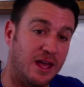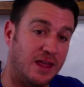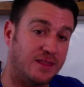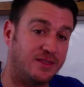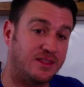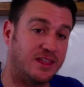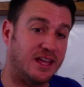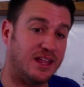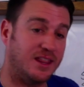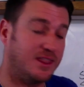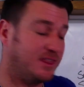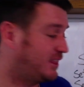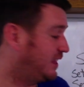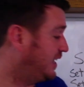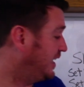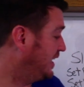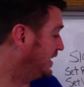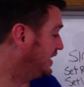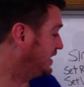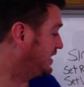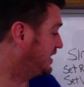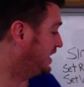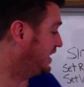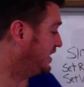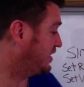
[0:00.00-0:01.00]
then the
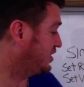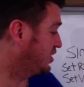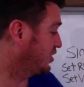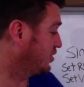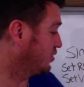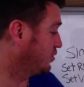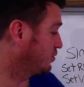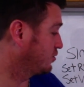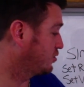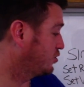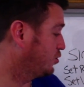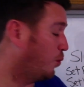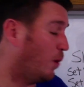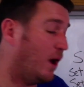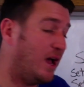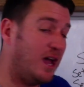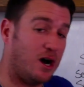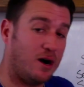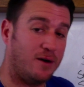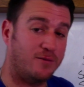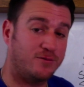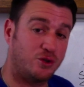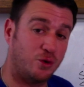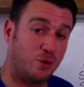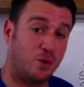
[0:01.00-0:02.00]
additional
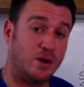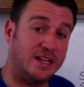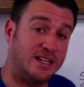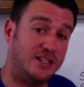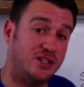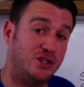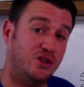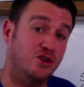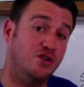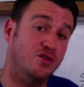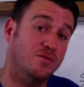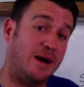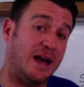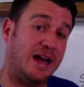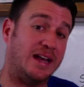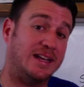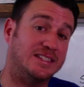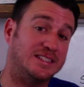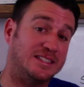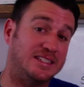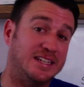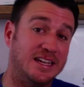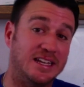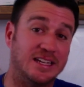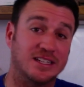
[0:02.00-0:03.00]
12, 22
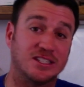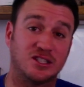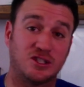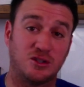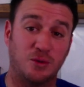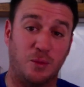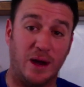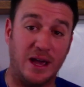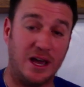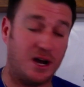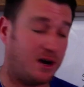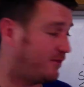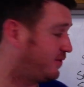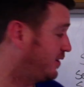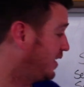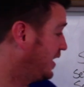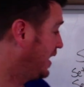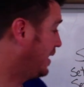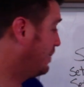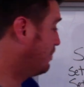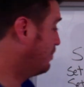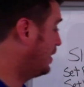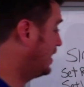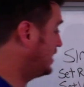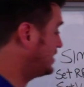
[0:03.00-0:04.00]
minus 10 is 12,
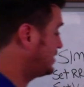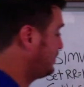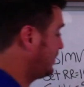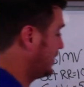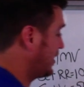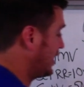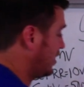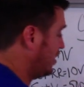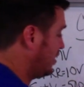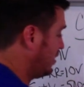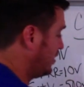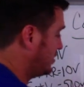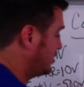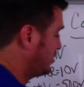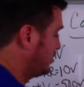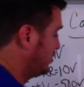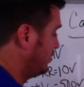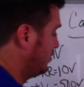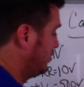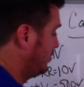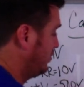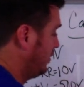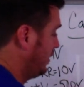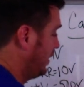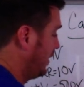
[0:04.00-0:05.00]
must belong
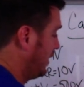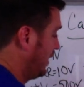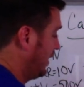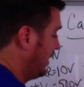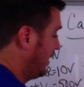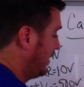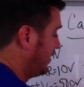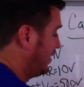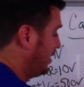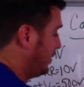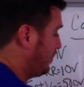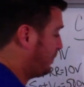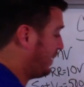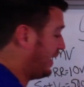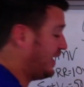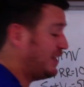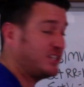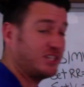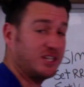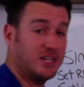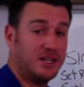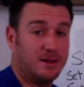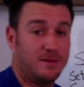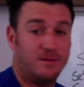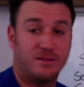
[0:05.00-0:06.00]
to the
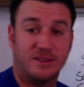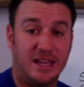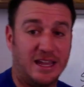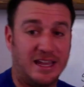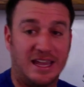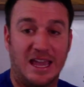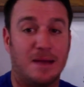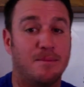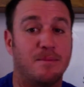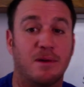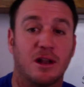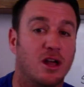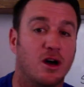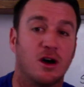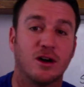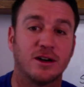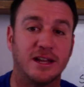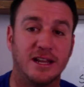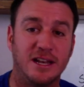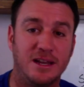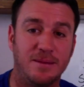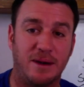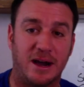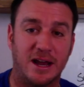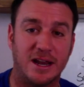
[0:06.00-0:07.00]
patient. They can't belong to
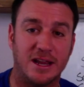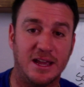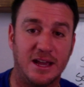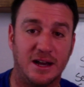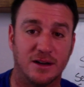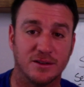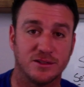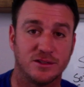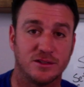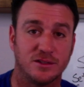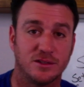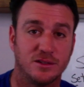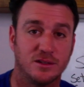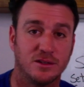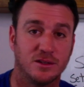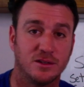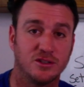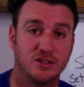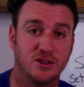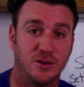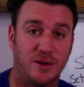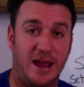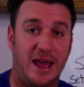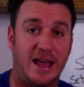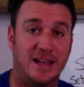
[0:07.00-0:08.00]
anybody else.
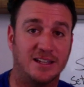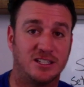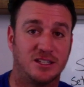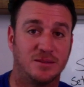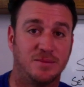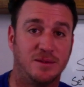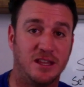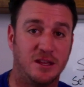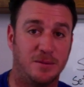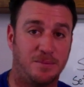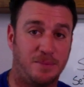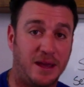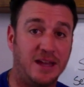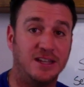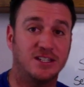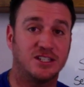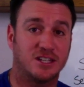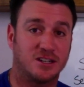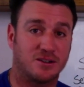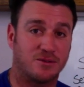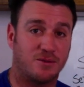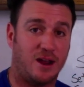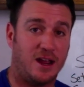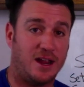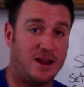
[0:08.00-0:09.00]
So it has to be the
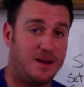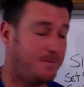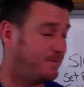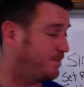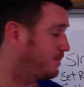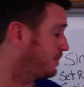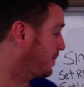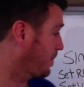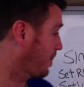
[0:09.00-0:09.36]
patient, right?